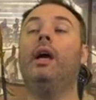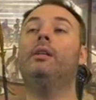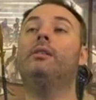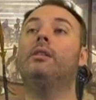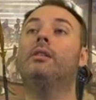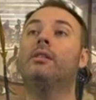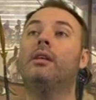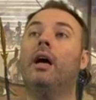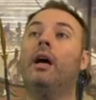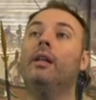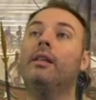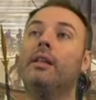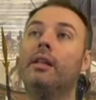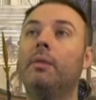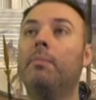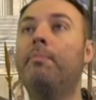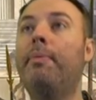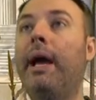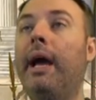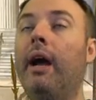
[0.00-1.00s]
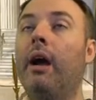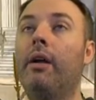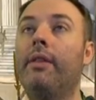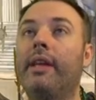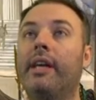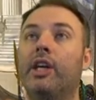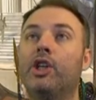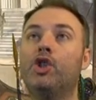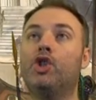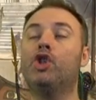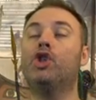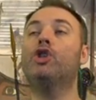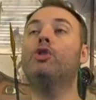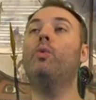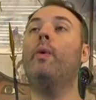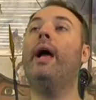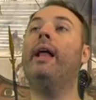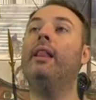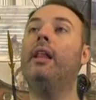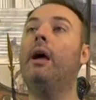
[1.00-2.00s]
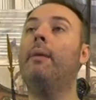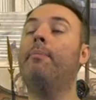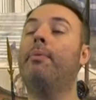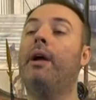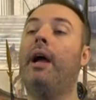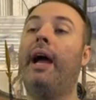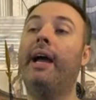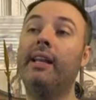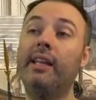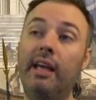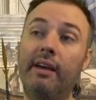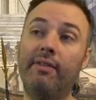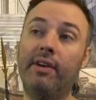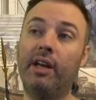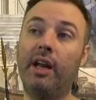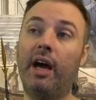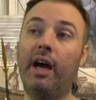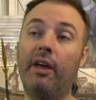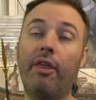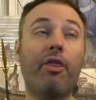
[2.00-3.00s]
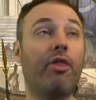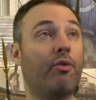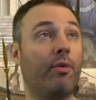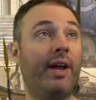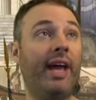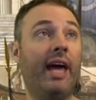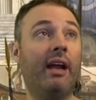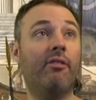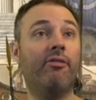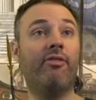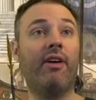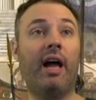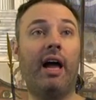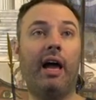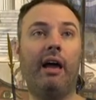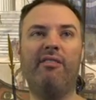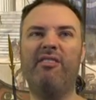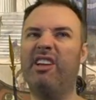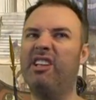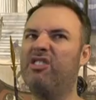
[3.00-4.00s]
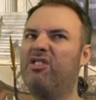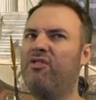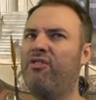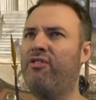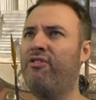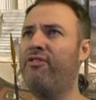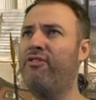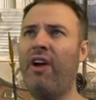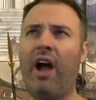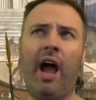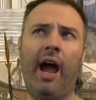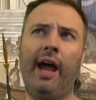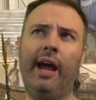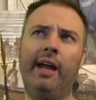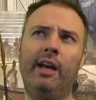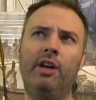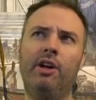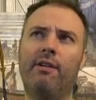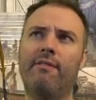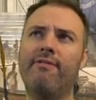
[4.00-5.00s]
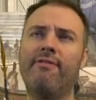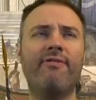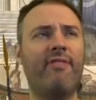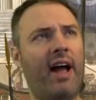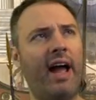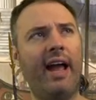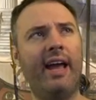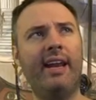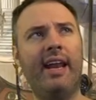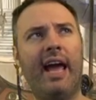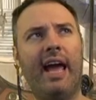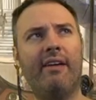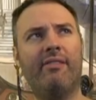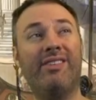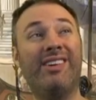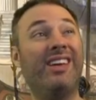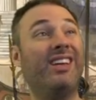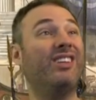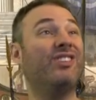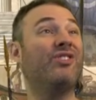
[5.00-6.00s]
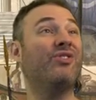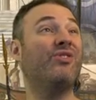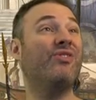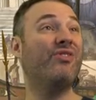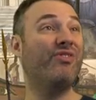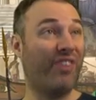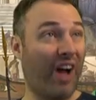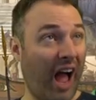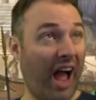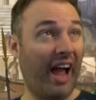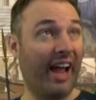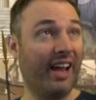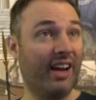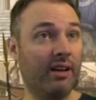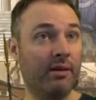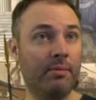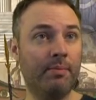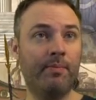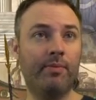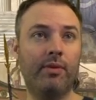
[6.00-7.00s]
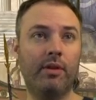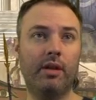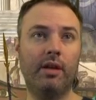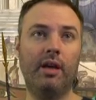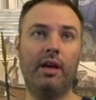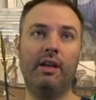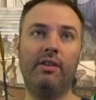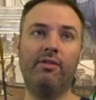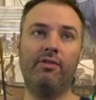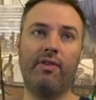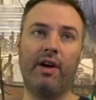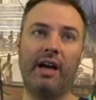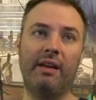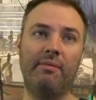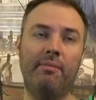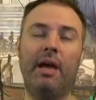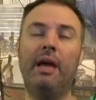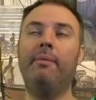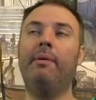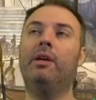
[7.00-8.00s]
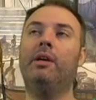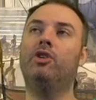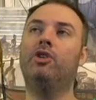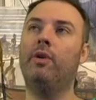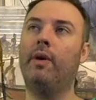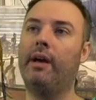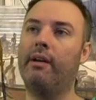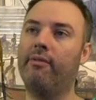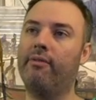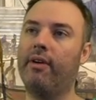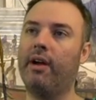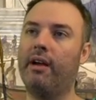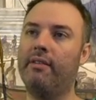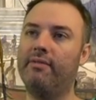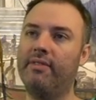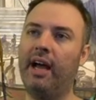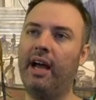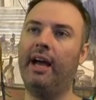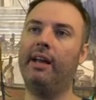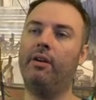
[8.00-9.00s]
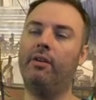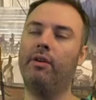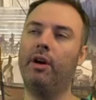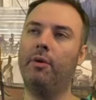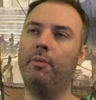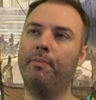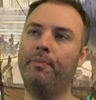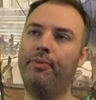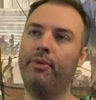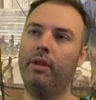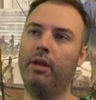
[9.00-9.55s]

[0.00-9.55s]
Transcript: It's a solid little bear that can swell up. I'd give it a three out of five. It's fine. You're fine having it. It's fine. It's fine. Maybe a two out of five. I don't know.